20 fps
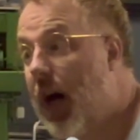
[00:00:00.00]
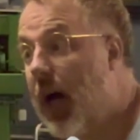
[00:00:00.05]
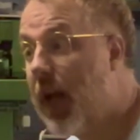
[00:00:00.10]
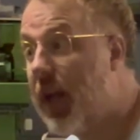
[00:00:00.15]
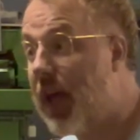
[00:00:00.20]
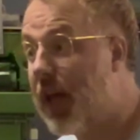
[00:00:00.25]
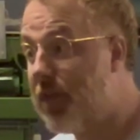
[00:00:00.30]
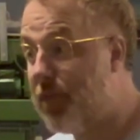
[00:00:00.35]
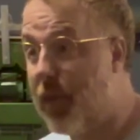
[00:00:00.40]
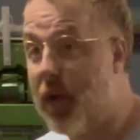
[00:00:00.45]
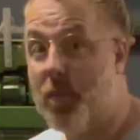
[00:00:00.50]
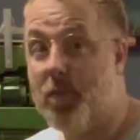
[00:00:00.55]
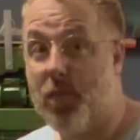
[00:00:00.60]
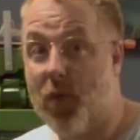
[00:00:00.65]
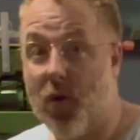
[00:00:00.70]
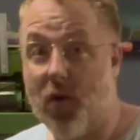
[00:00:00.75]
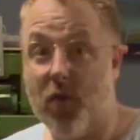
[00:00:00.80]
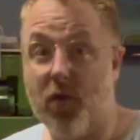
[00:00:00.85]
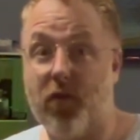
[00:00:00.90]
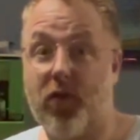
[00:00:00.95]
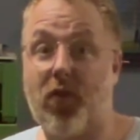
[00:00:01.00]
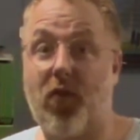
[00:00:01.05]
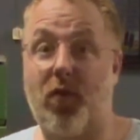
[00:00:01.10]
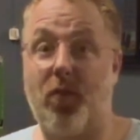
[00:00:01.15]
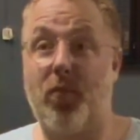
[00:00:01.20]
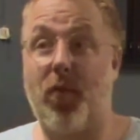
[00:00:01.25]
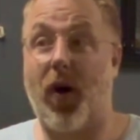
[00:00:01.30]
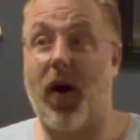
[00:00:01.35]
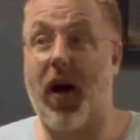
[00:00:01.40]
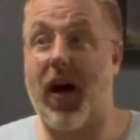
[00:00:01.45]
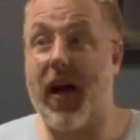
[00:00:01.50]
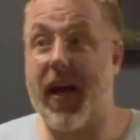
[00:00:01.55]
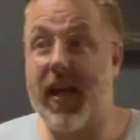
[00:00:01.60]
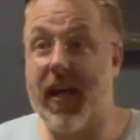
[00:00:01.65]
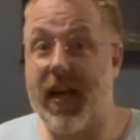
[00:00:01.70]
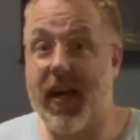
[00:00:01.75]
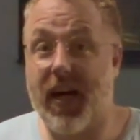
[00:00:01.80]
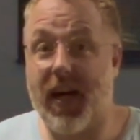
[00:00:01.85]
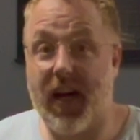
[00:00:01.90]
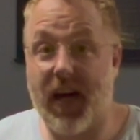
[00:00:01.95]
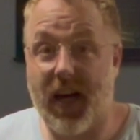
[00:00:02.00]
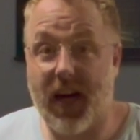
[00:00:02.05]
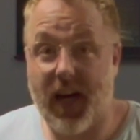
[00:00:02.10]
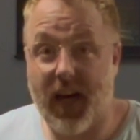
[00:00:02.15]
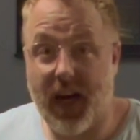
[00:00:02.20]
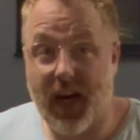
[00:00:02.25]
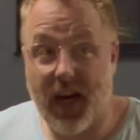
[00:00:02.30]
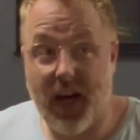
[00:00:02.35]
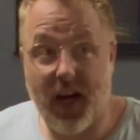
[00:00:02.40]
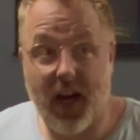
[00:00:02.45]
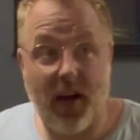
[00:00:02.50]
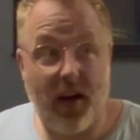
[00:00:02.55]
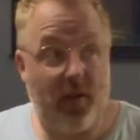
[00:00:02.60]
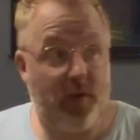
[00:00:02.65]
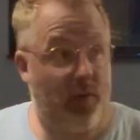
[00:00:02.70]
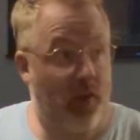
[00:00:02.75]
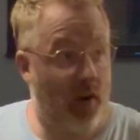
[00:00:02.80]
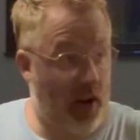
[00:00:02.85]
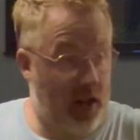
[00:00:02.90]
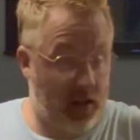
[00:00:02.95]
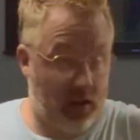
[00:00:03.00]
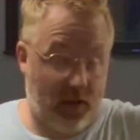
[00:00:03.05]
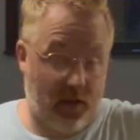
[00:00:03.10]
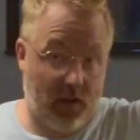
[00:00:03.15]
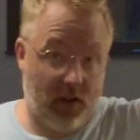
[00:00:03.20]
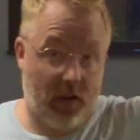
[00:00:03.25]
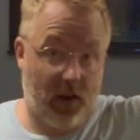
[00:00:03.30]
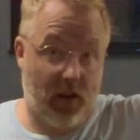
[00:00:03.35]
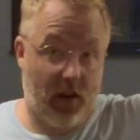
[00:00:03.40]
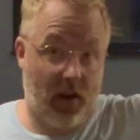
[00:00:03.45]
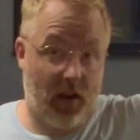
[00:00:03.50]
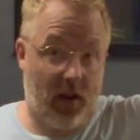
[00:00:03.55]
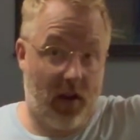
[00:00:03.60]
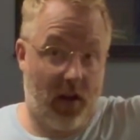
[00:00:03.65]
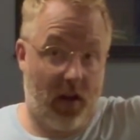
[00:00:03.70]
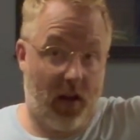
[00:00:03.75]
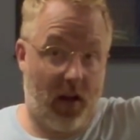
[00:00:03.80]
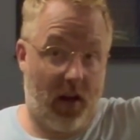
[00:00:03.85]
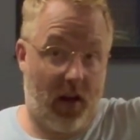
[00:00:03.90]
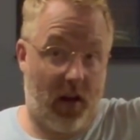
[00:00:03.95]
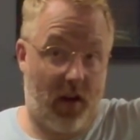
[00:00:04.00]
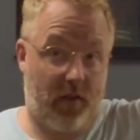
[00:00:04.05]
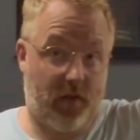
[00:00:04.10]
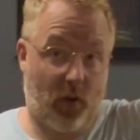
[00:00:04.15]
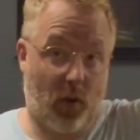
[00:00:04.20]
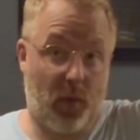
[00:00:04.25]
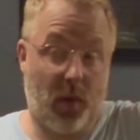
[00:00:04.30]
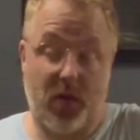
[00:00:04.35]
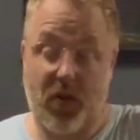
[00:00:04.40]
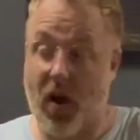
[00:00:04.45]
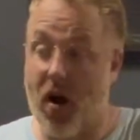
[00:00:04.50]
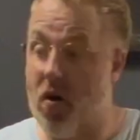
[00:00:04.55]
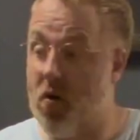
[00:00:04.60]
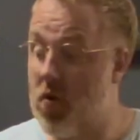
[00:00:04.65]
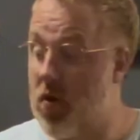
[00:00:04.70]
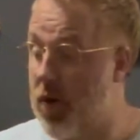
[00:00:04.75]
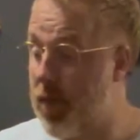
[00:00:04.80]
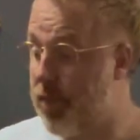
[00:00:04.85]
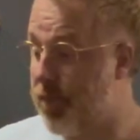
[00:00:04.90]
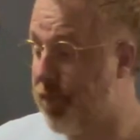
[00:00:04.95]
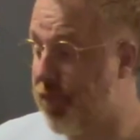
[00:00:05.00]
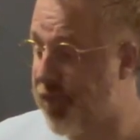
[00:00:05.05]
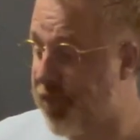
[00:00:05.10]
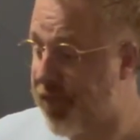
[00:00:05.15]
They've been moved by a friend from the town.